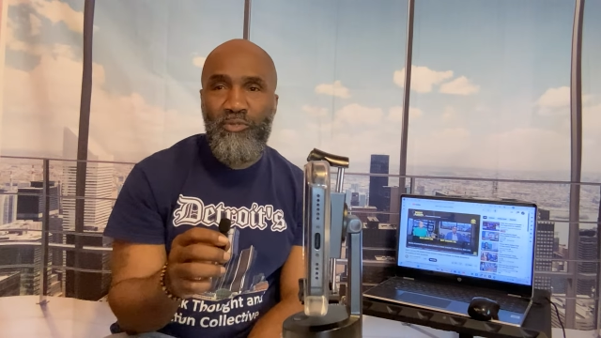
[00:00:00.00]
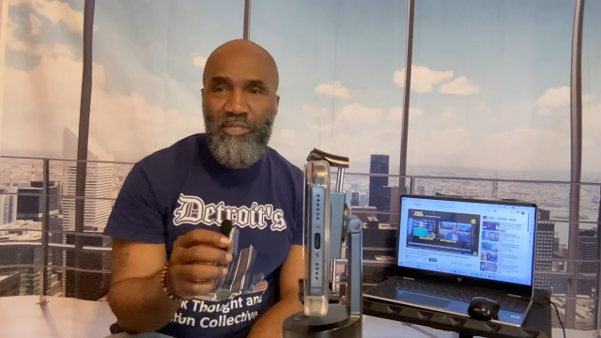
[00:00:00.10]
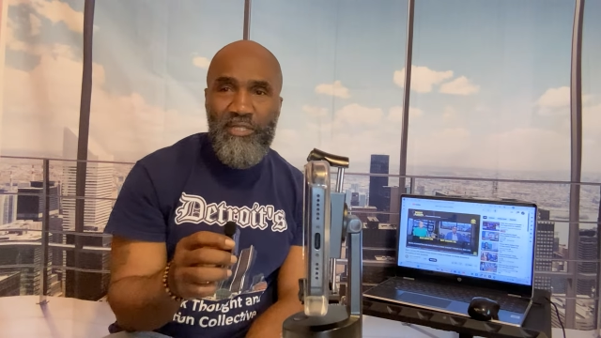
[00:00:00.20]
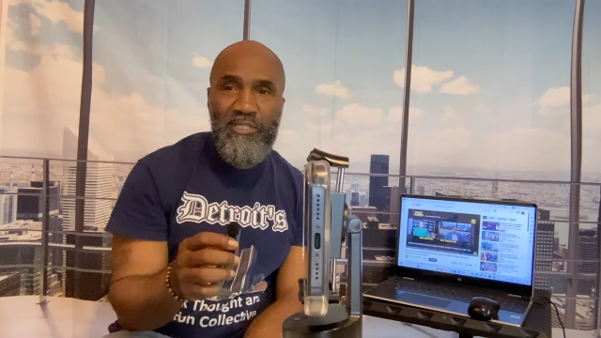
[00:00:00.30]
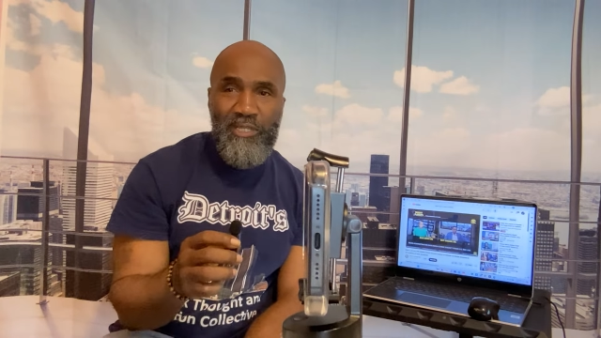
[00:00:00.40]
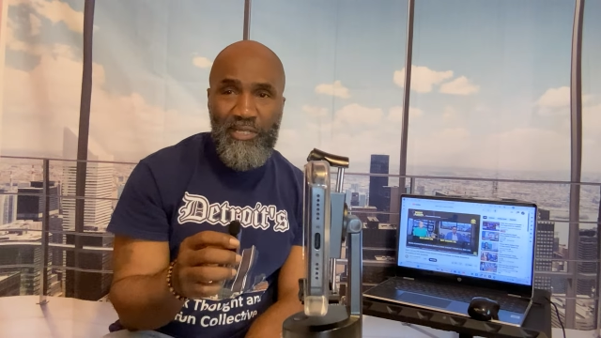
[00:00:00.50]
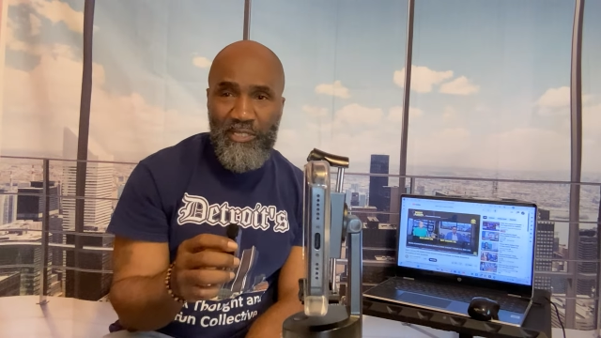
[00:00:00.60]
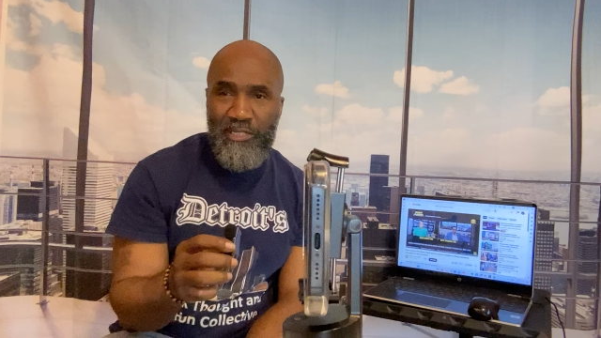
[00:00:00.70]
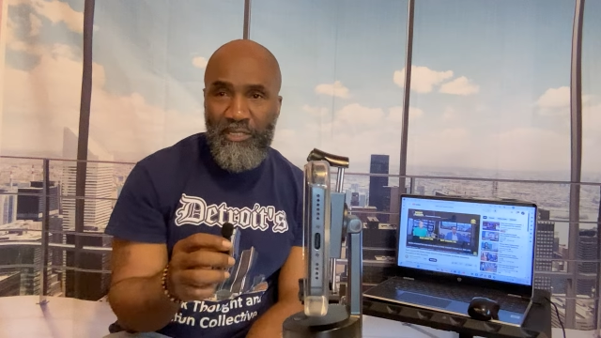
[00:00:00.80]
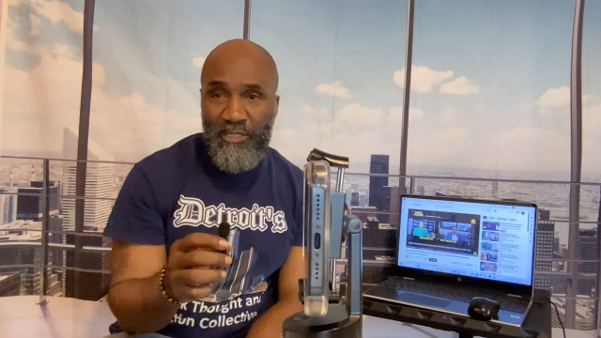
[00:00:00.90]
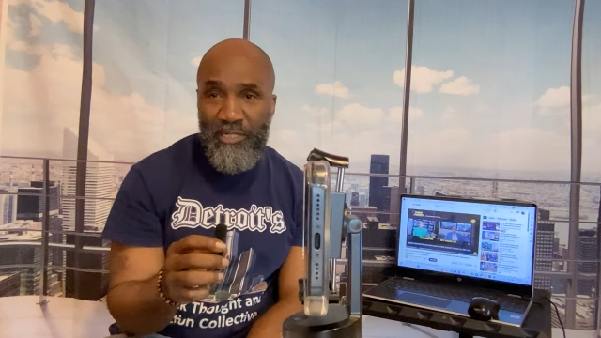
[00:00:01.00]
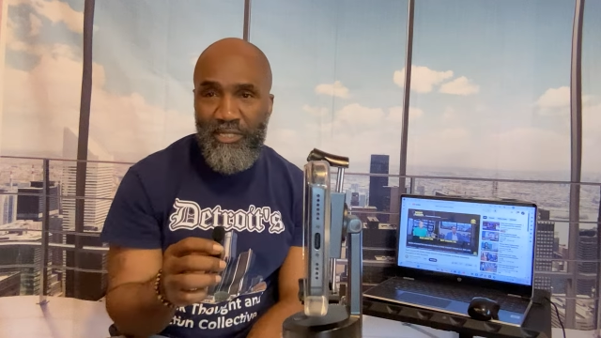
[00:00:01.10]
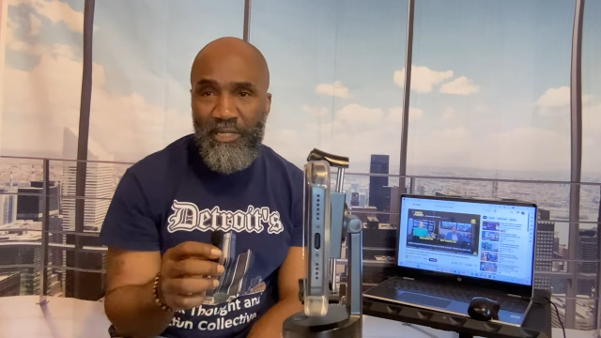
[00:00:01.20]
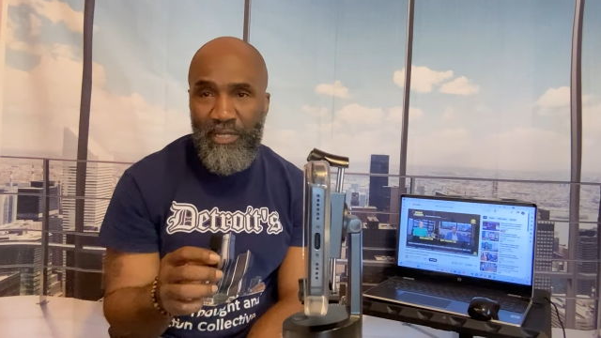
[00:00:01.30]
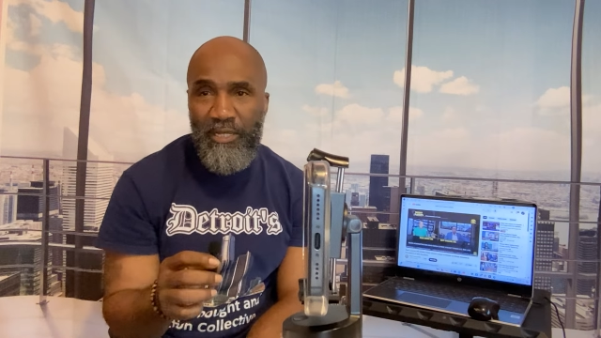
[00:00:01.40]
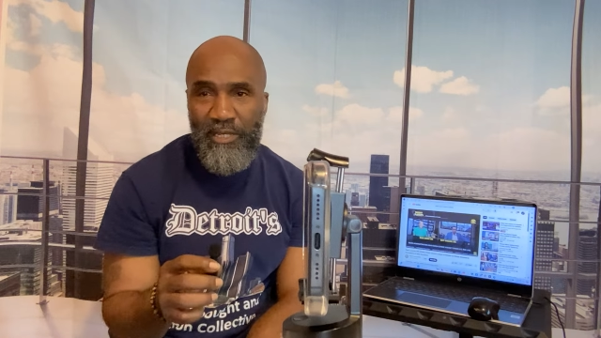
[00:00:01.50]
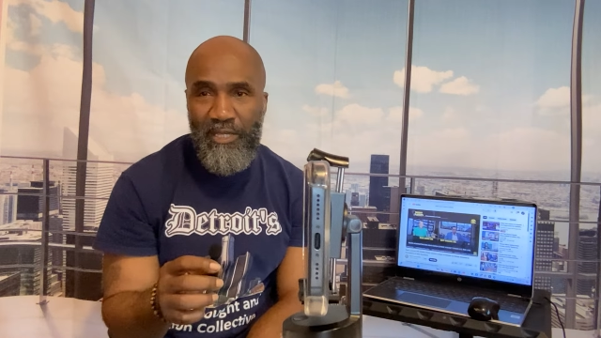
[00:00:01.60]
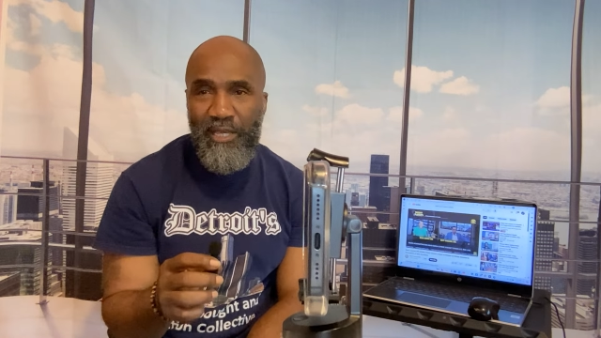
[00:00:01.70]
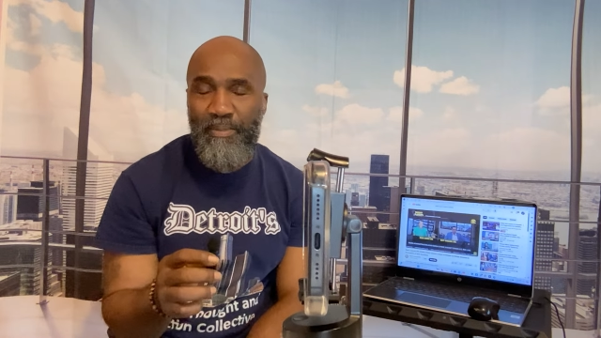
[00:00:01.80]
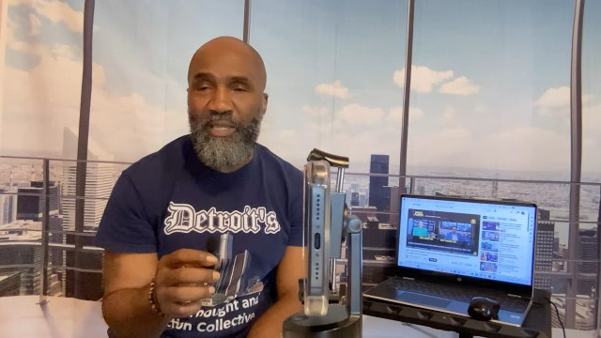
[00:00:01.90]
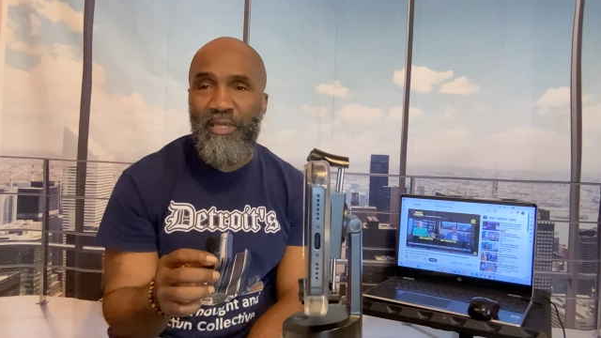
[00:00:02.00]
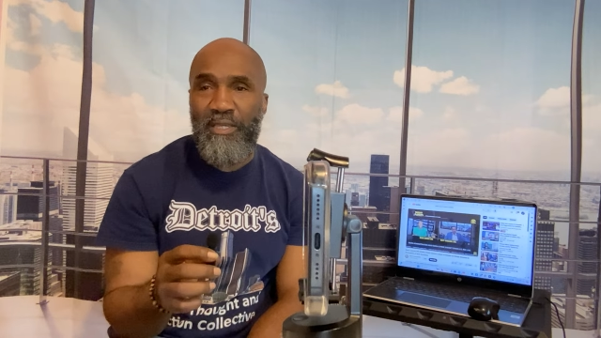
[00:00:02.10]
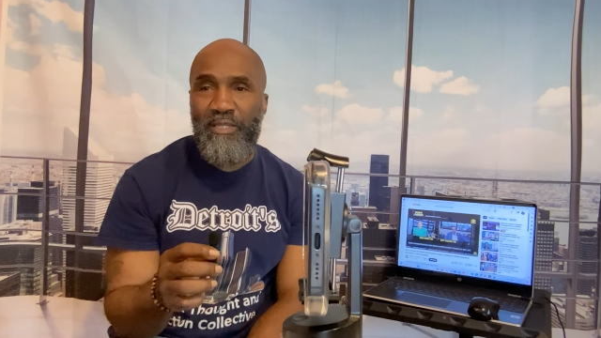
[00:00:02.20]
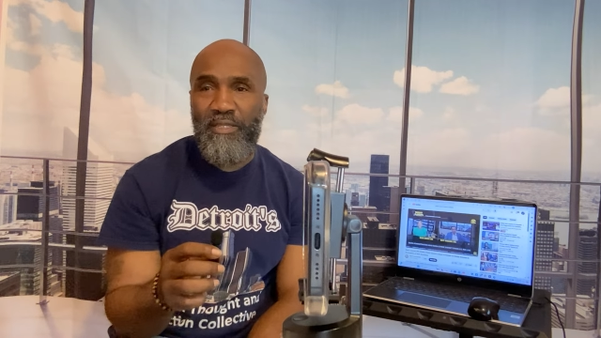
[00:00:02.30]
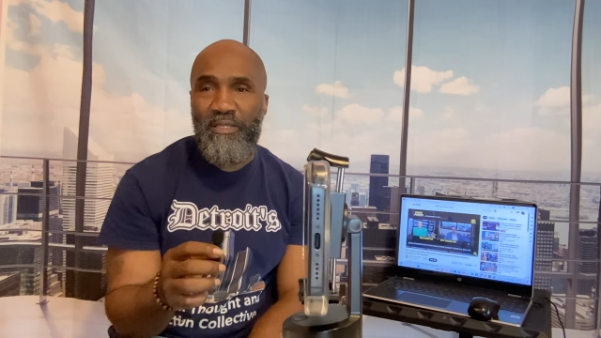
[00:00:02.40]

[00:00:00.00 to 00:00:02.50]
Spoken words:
You see the senility coming in?